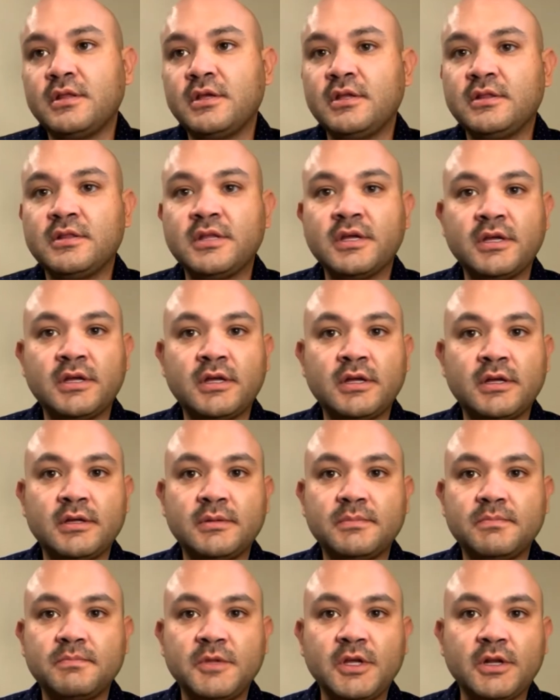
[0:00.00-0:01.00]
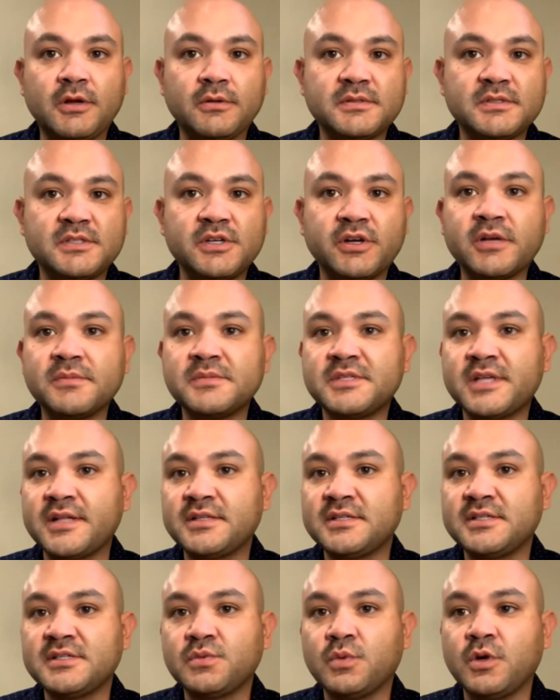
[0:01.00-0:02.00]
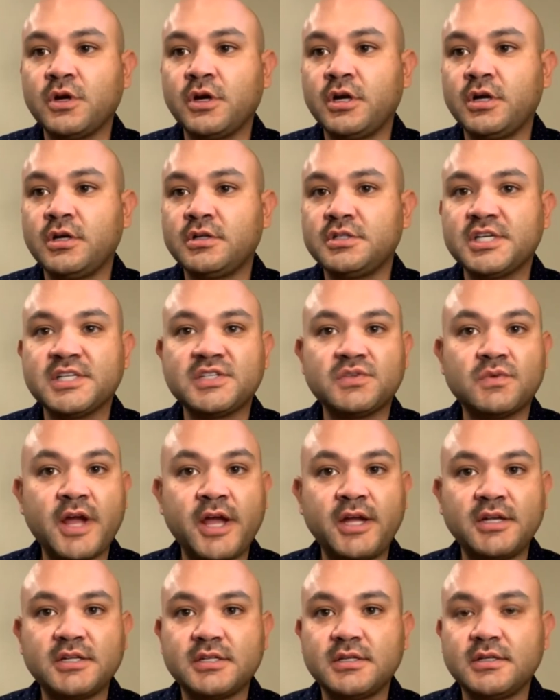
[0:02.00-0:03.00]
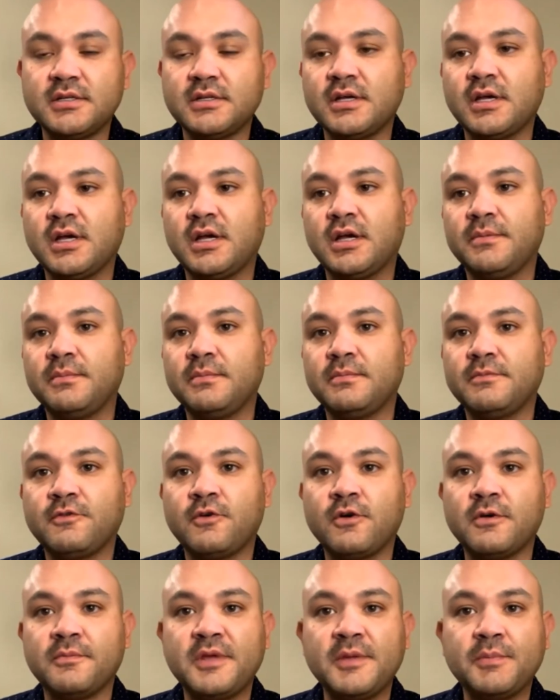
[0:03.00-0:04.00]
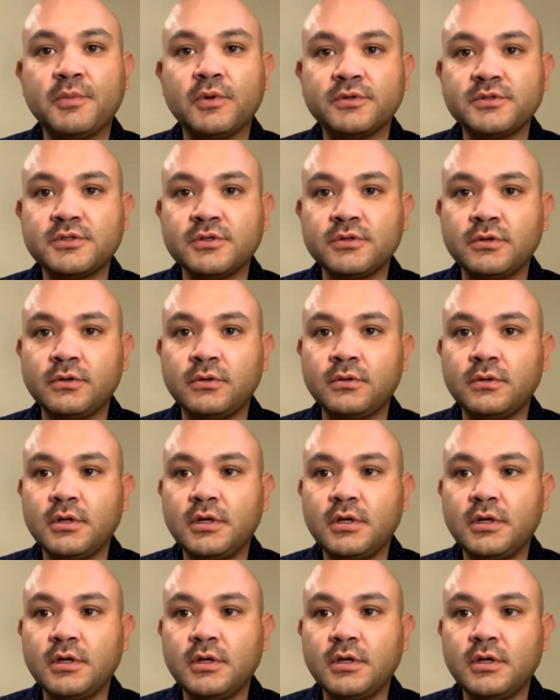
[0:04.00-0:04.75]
the circumstances were just right for people to